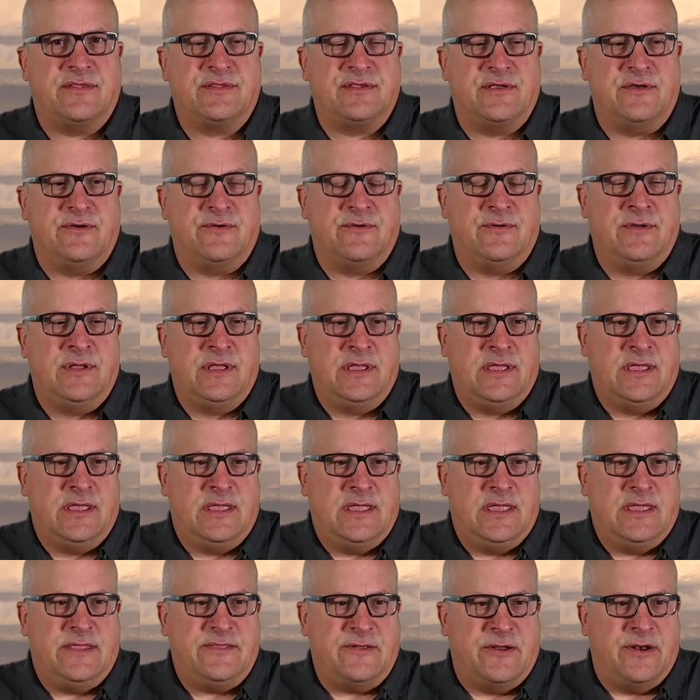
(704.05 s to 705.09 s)
So
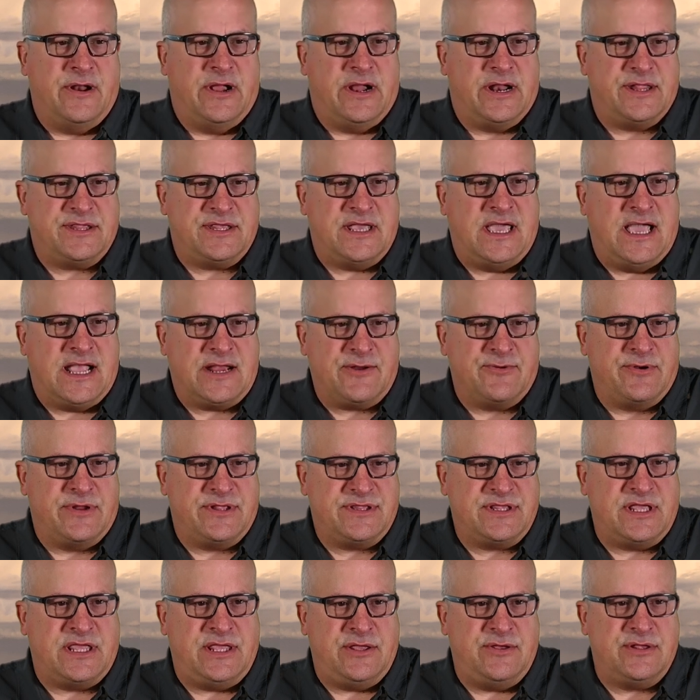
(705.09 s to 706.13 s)
they're not as accurate
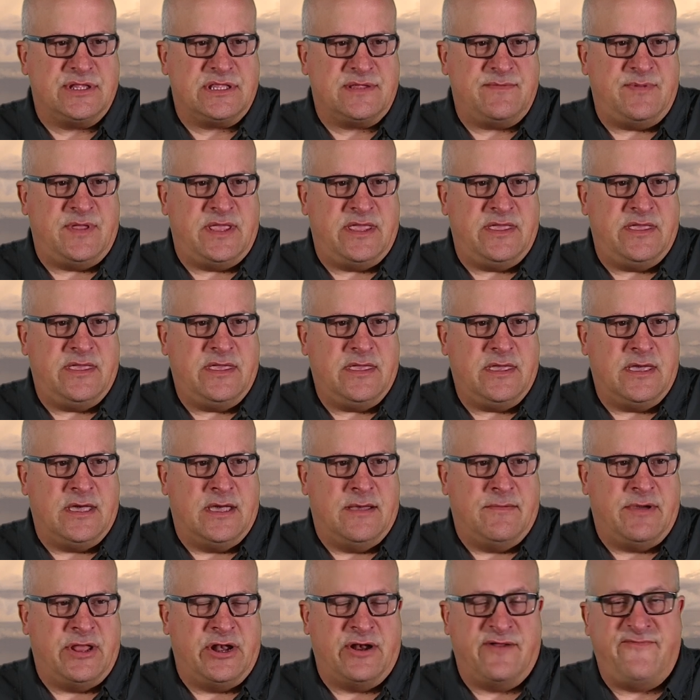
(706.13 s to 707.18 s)
as they used to be.
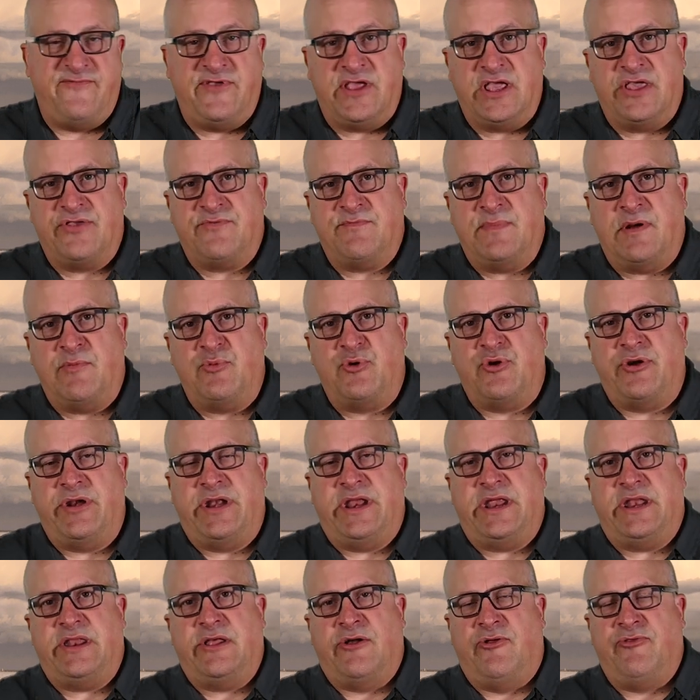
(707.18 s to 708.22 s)
Um, I don't know if you guys remember during
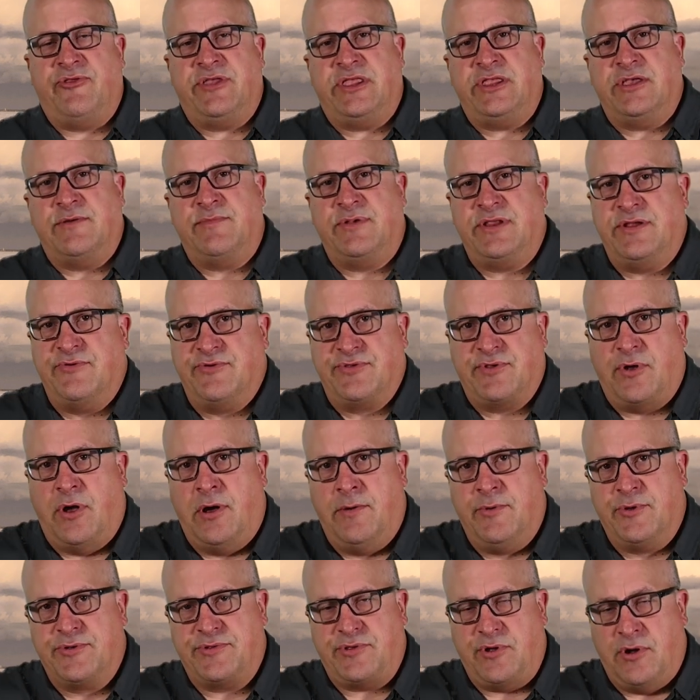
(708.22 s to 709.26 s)
that El Nino, but it was
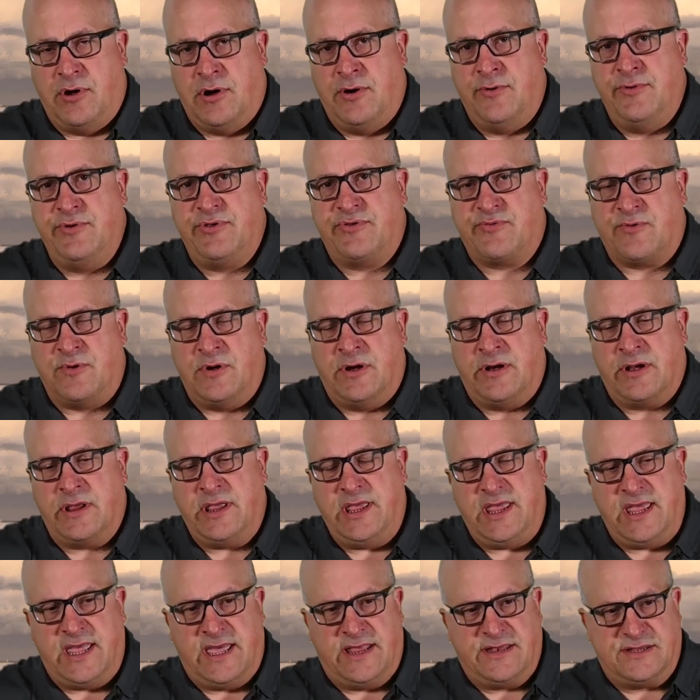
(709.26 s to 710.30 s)
almost always wrong.
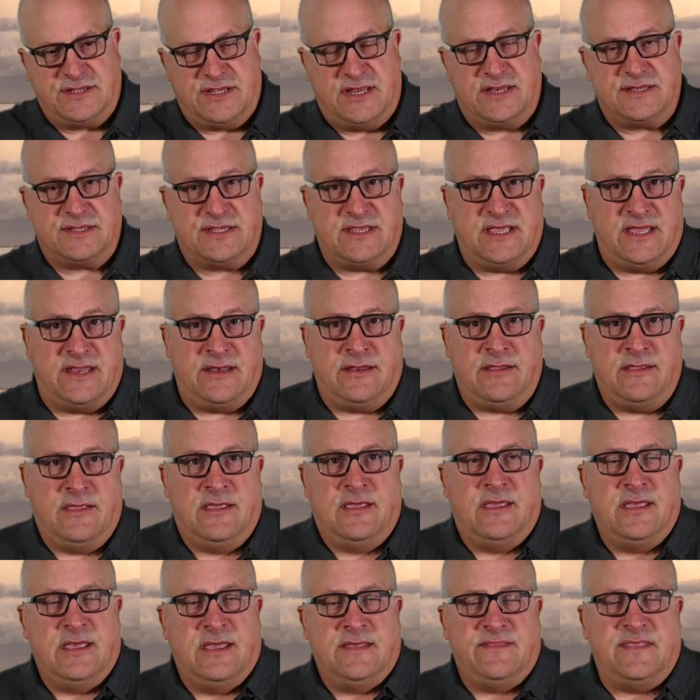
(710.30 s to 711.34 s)
And since then,
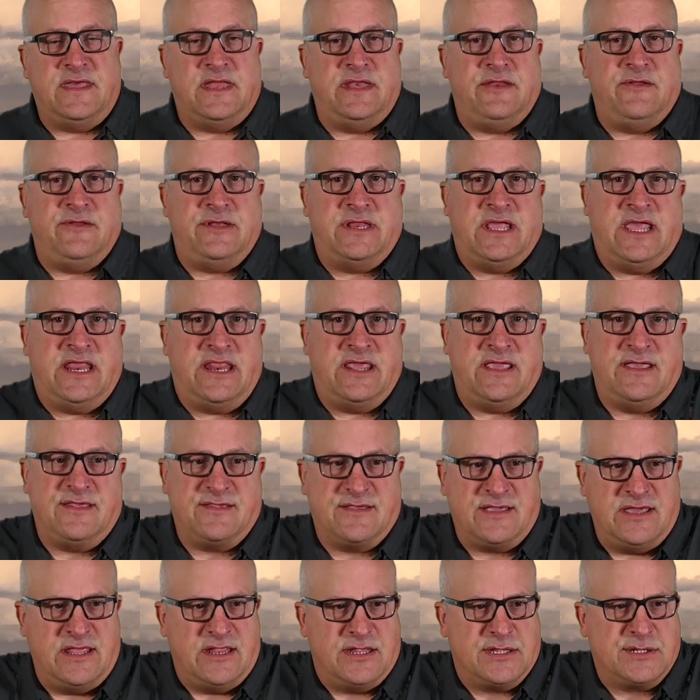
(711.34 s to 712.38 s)
that new data has
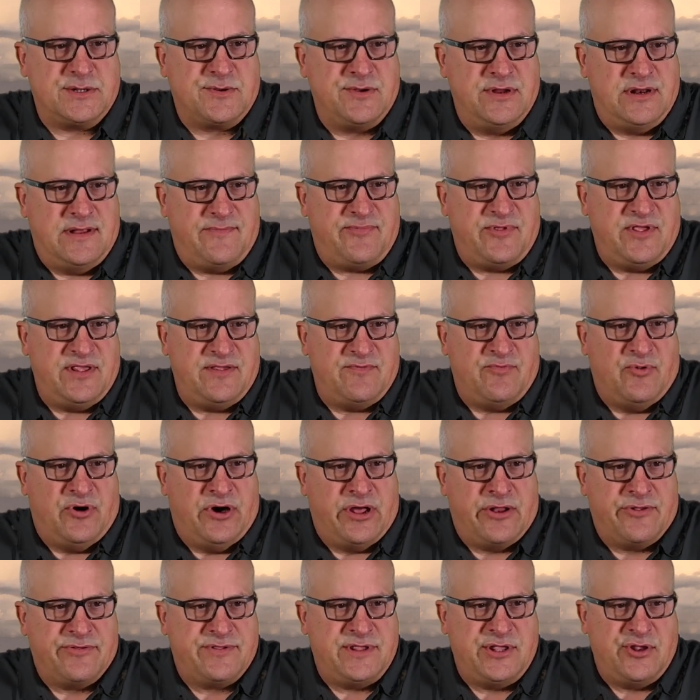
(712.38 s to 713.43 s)
kind of screwed up these
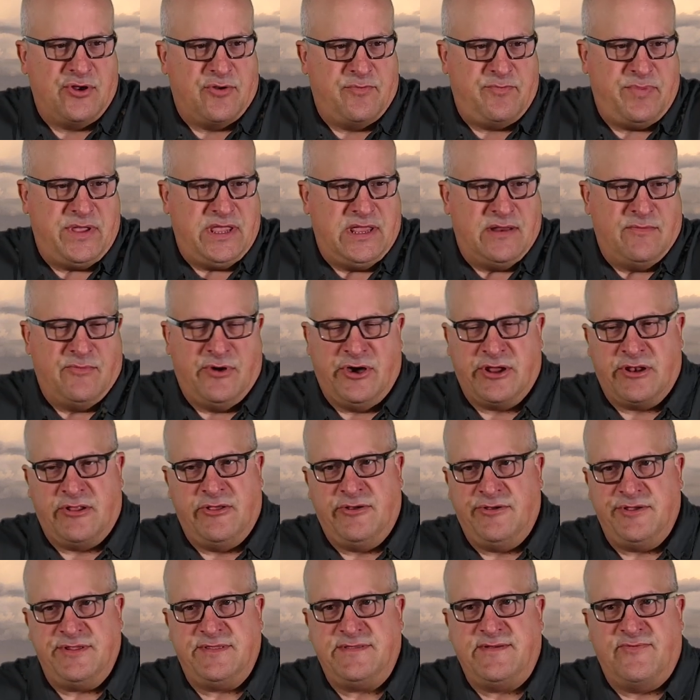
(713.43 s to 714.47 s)
models, the European model,
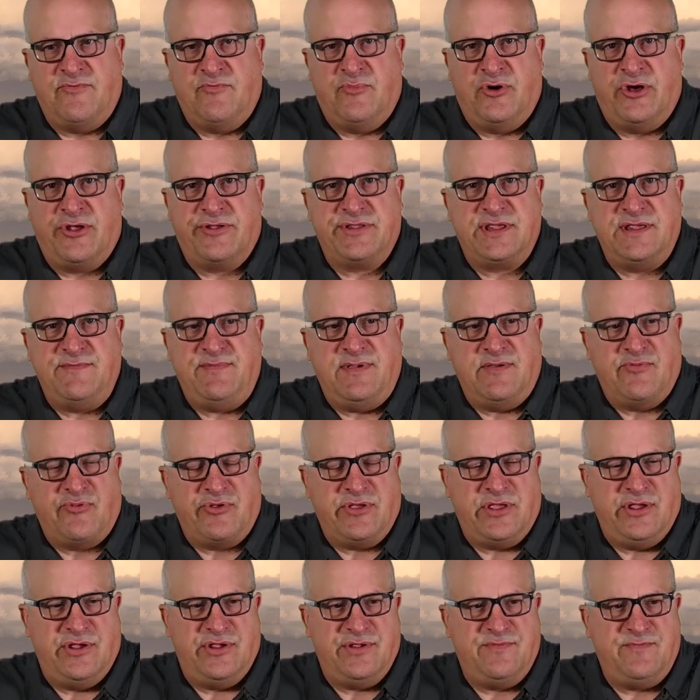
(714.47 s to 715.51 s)
all these different models these people
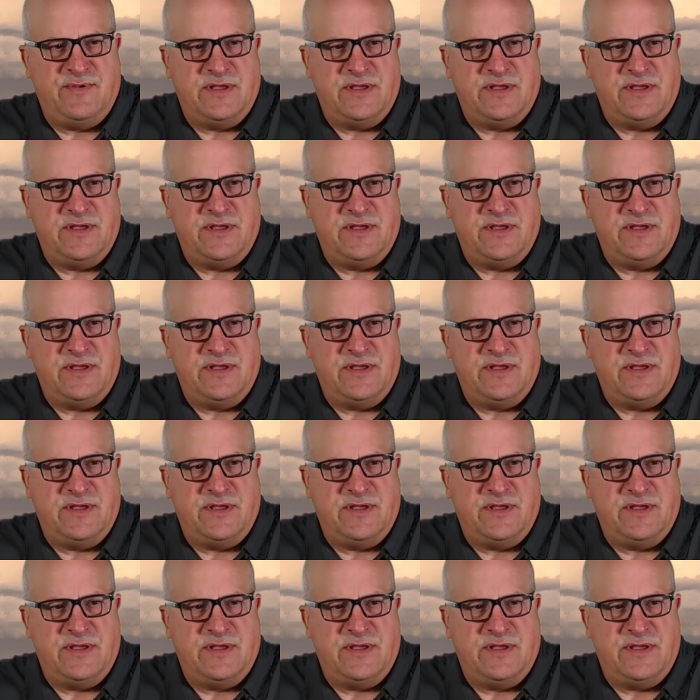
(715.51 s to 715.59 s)
use.